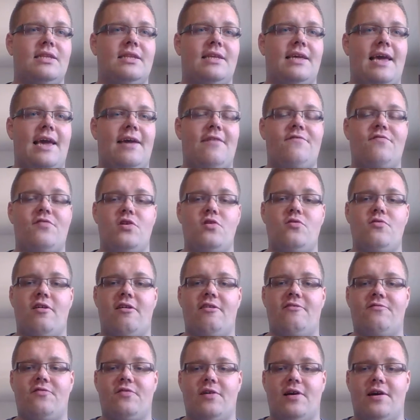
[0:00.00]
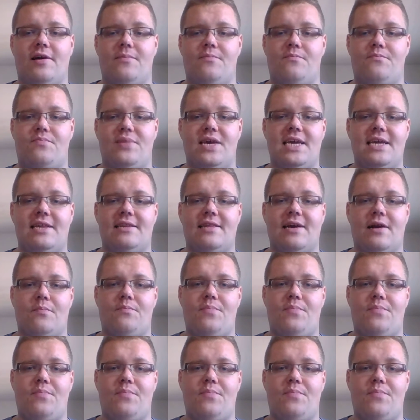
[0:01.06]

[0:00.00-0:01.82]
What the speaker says: If you have beat their